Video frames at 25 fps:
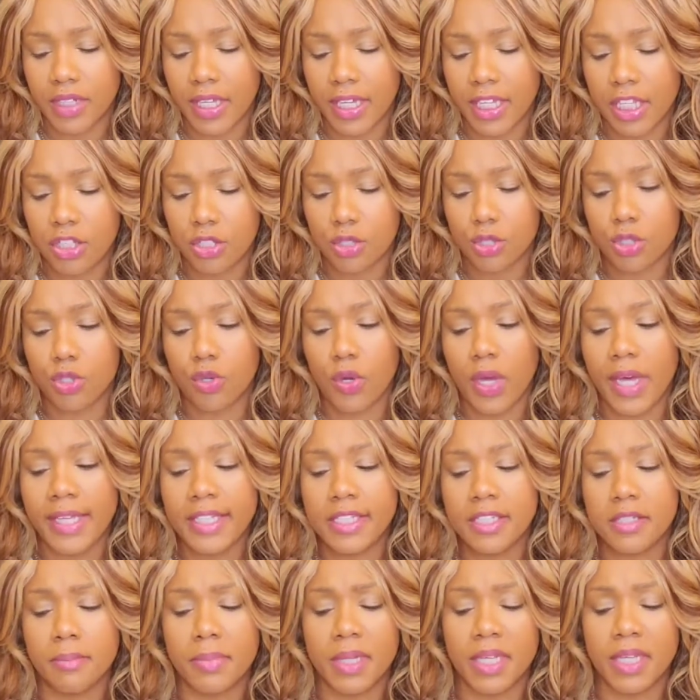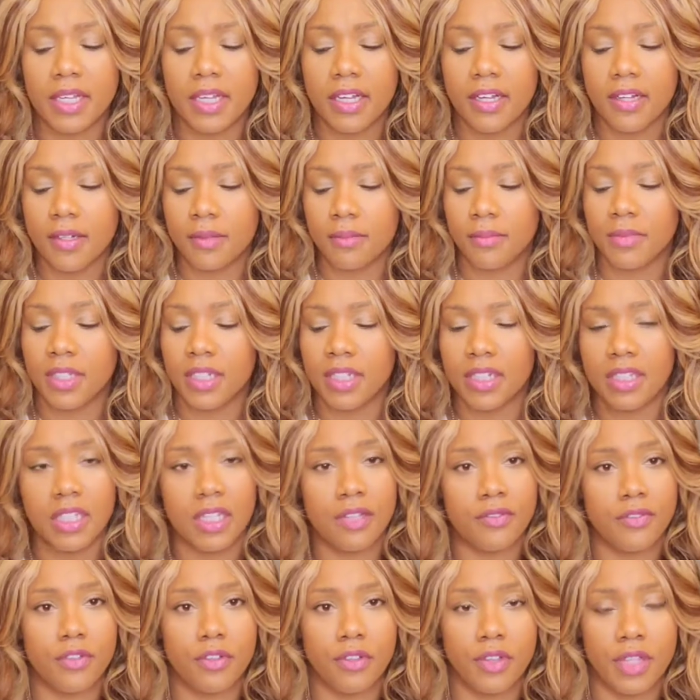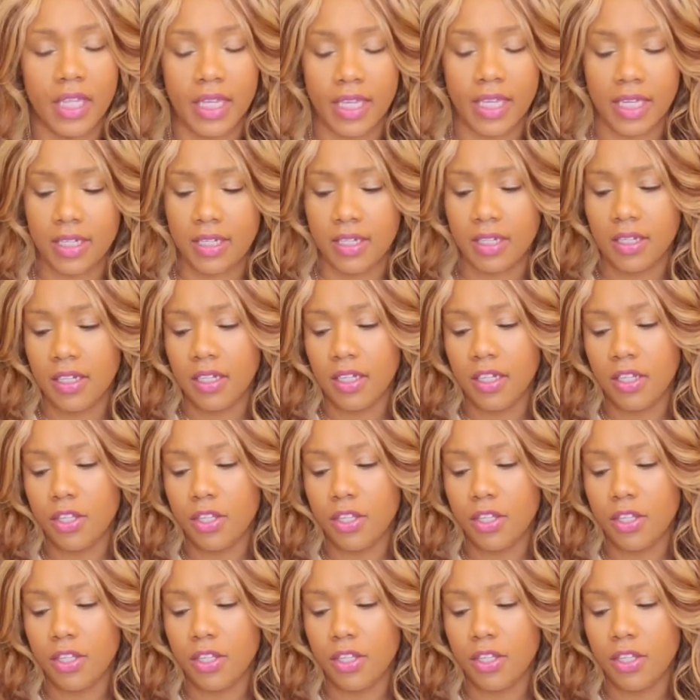Like, you're trying to become the lover that